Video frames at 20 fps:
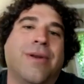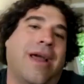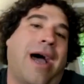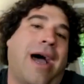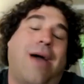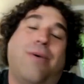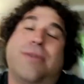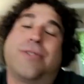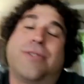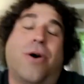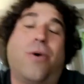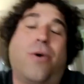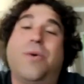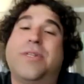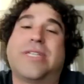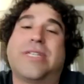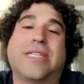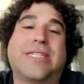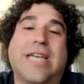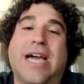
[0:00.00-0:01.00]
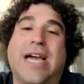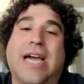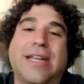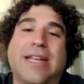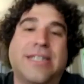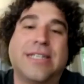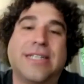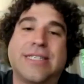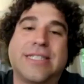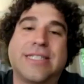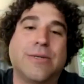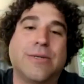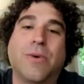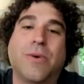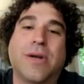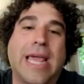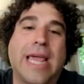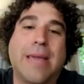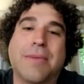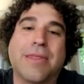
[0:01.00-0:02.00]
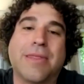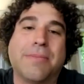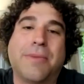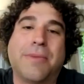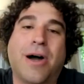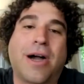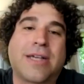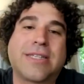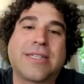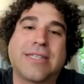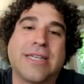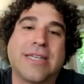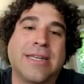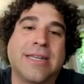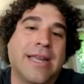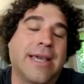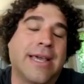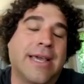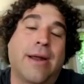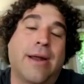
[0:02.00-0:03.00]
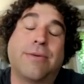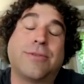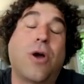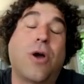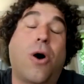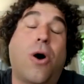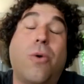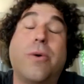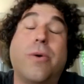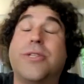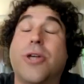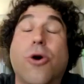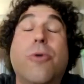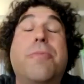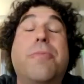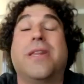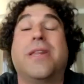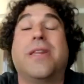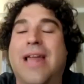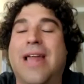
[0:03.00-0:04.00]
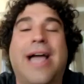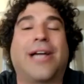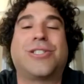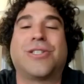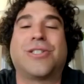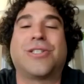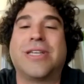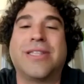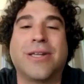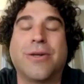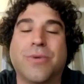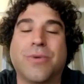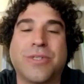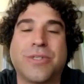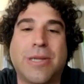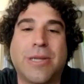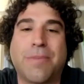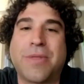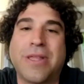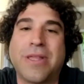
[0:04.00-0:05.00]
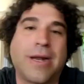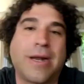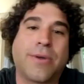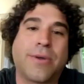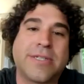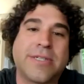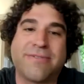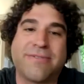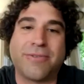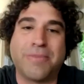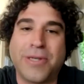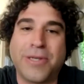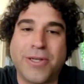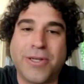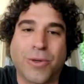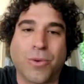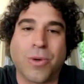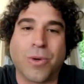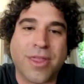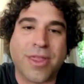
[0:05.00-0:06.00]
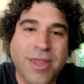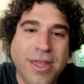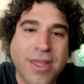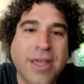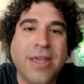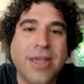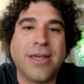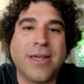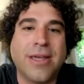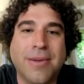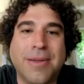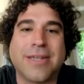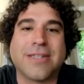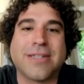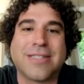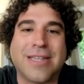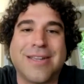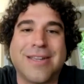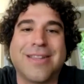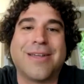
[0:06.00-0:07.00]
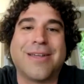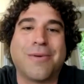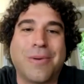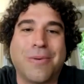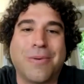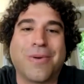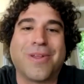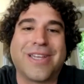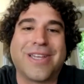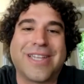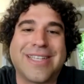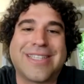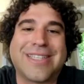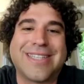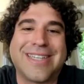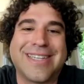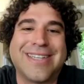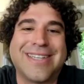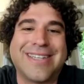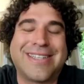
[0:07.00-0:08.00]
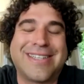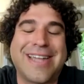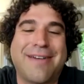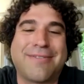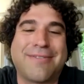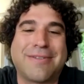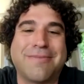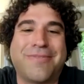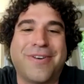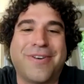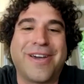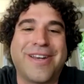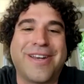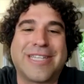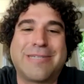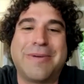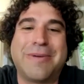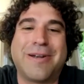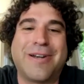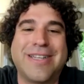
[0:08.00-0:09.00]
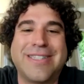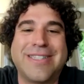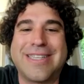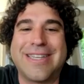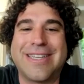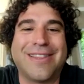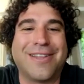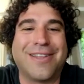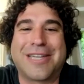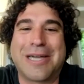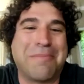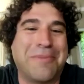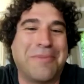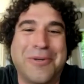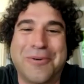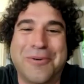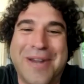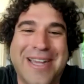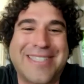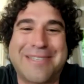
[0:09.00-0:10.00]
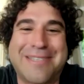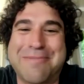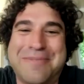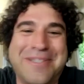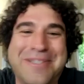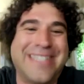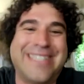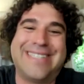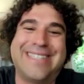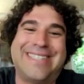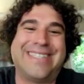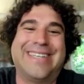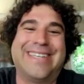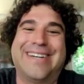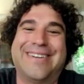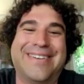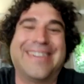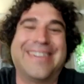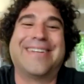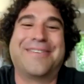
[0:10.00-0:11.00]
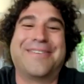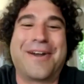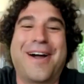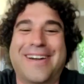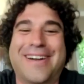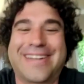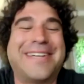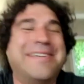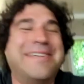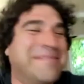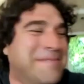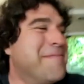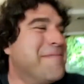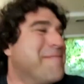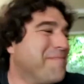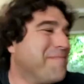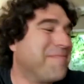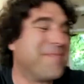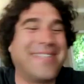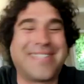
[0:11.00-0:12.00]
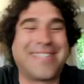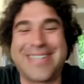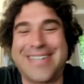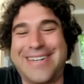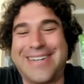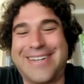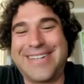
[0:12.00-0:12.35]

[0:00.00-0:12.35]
I was always excited to see what came in the box, and I was always hoping actually that it was something that I wasn't familiar with, because then we really get to have some fun, experience it, look up new recipes, you know, really rock it. So